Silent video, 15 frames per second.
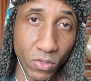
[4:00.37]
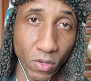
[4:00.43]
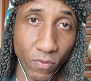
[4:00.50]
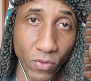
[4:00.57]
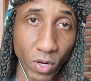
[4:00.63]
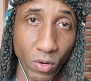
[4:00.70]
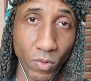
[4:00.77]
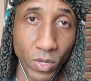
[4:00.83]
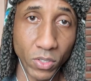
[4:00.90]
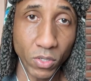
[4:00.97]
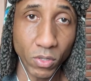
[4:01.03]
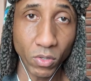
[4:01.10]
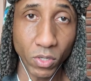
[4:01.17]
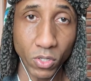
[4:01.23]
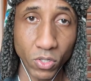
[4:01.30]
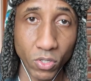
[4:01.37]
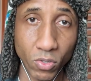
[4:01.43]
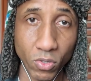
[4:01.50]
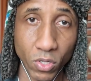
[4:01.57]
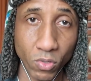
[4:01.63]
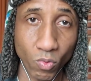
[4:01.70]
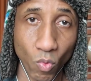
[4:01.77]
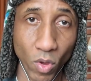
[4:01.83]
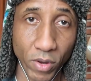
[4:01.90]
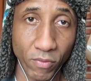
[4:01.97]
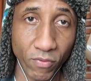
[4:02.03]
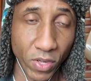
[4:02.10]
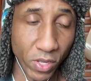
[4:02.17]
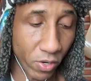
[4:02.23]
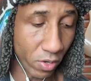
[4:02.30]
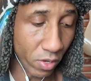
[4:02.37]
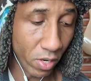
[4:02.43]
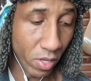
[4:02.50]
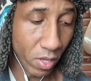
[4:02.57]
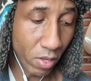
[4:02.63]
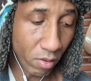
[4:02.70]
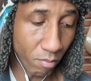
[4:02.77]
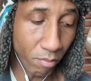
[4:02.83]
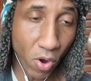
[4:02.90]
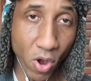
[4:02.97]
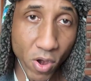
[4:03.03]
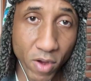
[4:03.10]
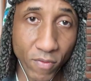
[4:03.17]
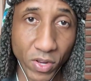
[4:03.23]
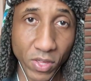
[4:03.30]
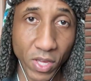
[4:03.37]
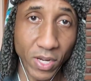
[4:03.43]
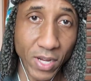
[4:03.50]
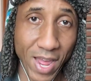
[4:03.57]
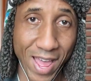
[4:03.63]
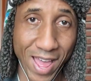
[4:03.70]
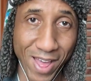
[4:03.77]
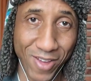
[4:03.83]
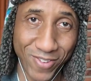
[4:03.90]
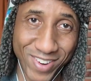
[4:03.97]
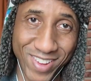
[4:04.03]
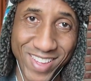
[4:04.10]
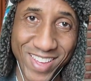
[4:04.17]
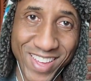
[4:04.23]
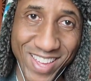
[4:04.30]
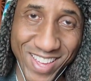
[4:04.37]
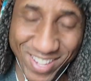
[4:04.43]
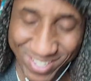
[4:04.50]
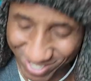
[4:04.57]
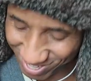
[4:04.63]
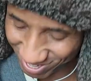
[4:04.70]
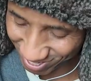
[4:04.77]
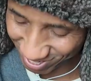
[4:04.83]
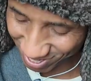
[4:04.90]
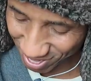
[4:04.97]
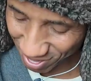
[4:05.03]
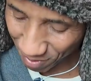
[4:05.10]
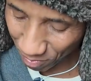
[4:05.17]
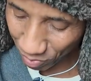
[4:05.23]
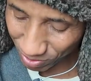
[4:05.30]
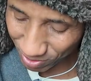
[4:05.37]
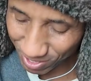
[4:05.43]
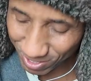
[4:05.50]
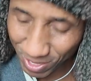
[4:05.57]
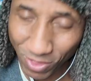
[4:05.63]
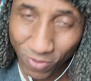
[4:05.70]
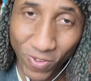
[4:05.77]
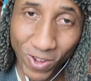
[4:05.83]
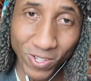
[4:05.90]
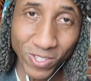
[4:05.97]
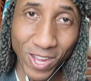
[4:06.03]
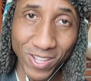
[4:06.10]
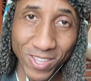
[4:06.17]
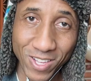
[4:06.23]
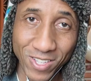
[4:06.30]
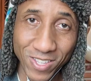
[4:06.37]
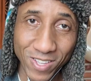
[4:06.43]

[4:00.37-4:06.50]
if you don't want to. You can just use this one finger, bar everything down, and just put these other fingers like this.